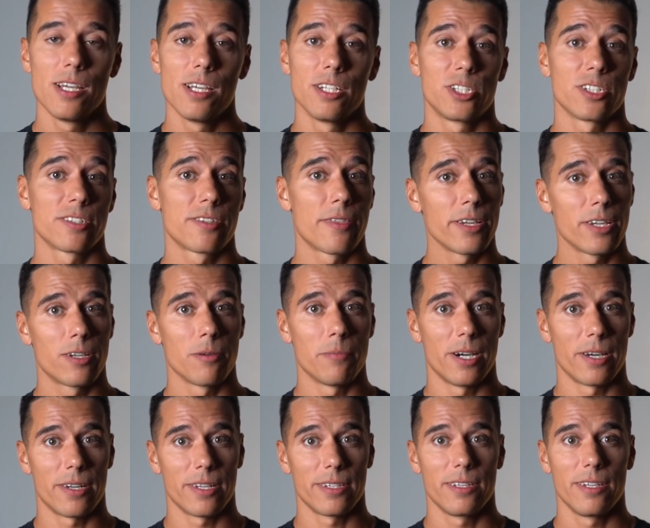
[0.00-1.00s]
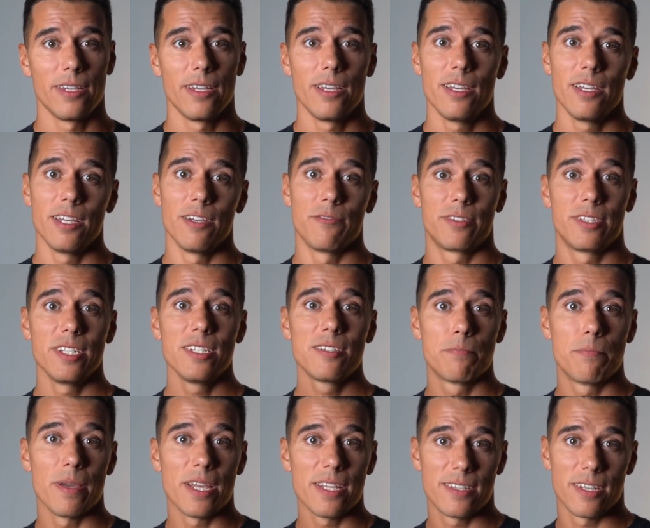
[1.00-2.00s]
Just think about it. If this
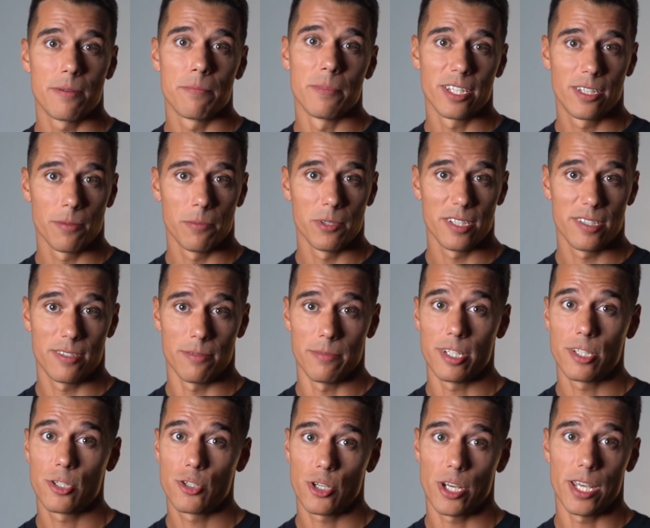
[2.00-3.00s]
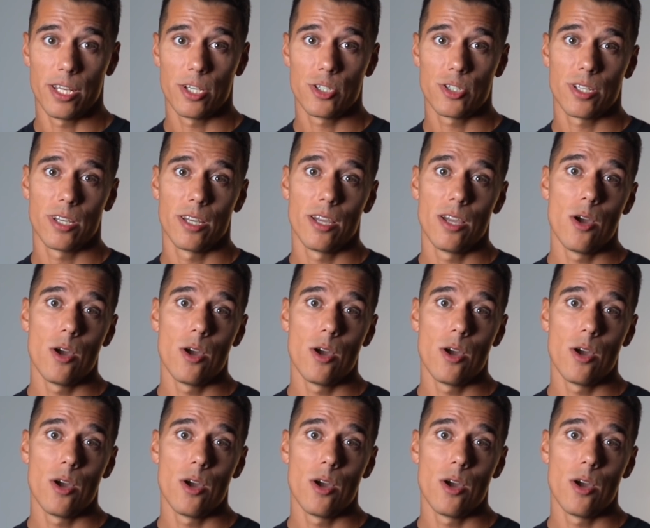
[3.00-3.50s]
basic metabolism is changed,